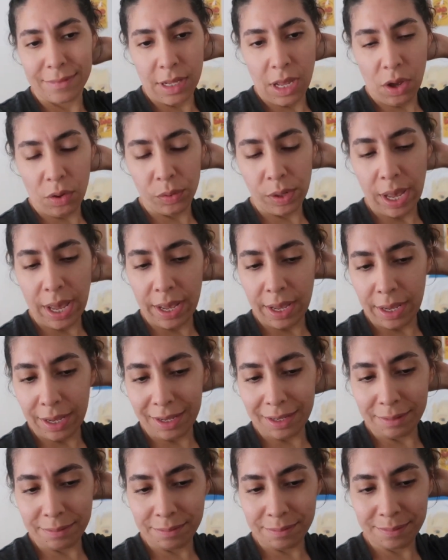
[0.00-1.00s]

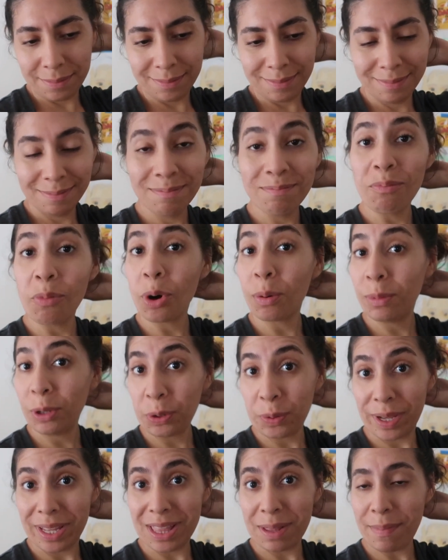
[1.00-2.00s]
Okay, more
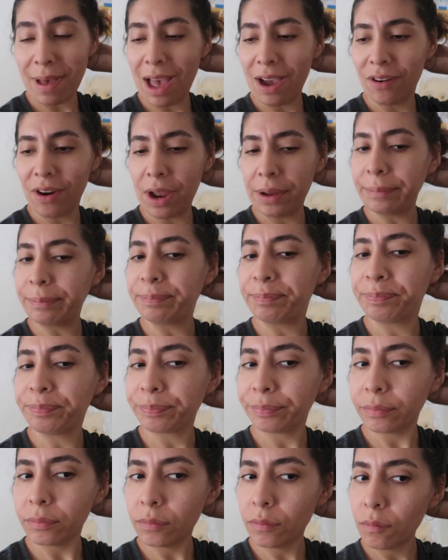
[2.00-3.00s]
bluey in the background.
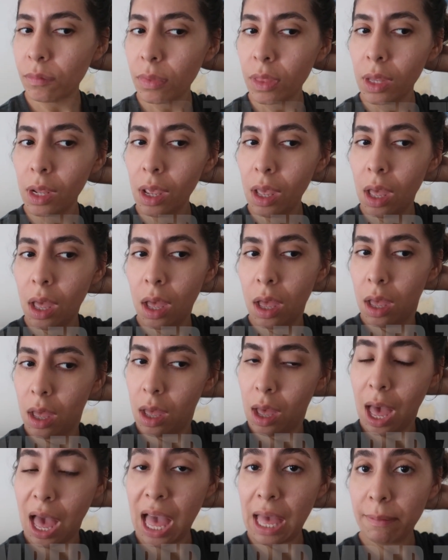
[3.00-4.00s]

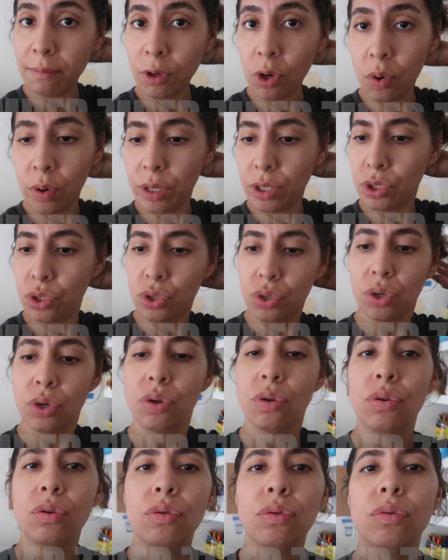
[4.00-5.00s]
I'm going
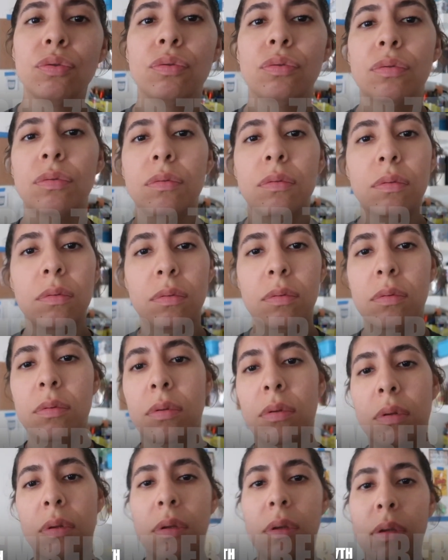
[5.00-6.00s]
to
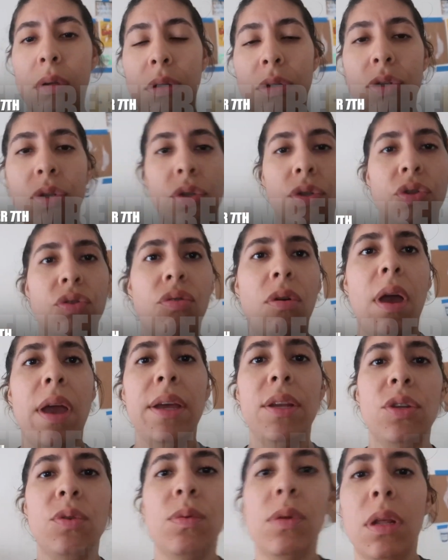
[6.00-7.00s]
try
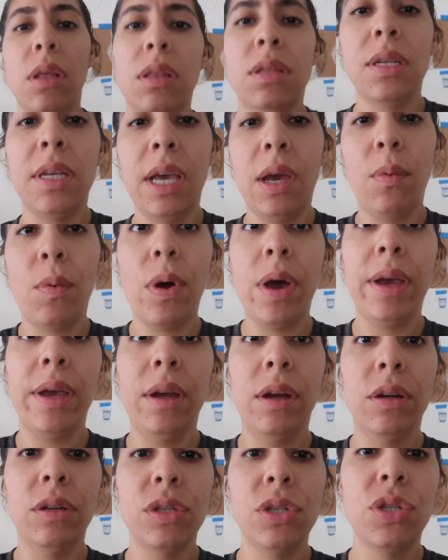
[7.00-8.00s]
and do another DIY
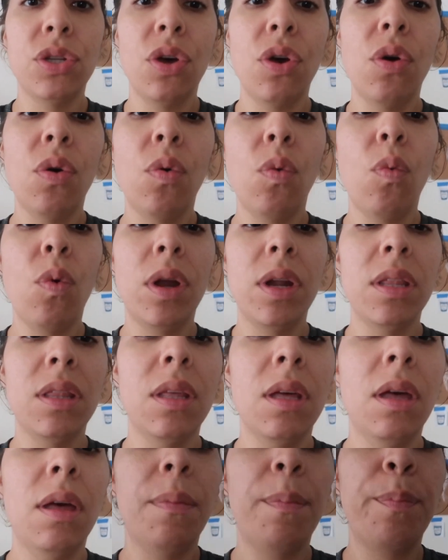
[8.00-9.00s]
here. So one of
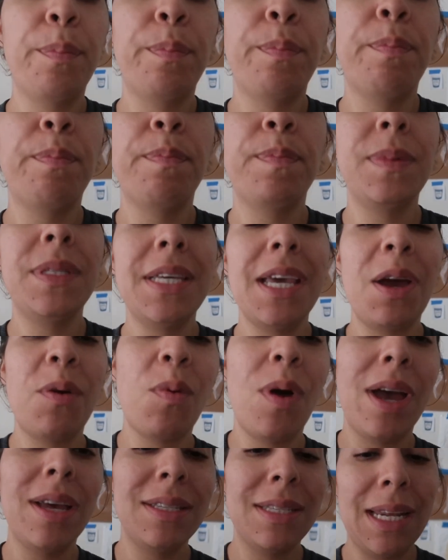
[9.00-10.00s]
the
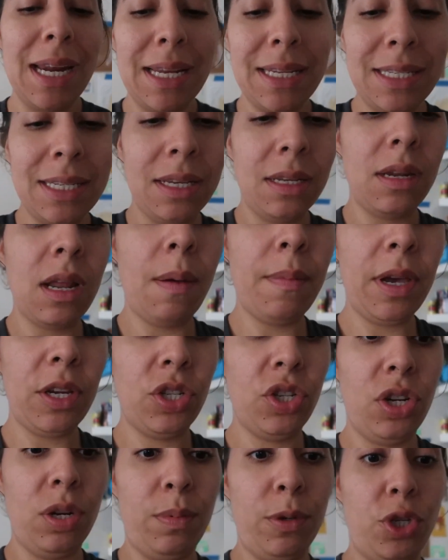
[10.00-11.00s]
DIYs that I did, I'm
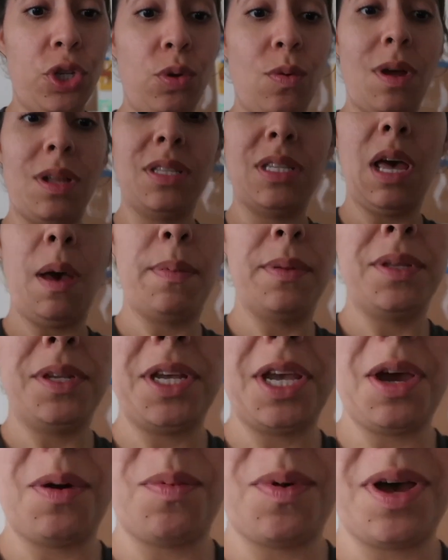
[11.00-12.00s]
actually gonna put you on top of the
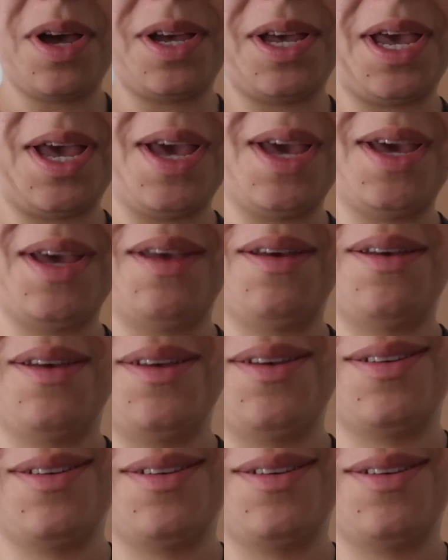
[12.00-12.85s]
DIY, hey.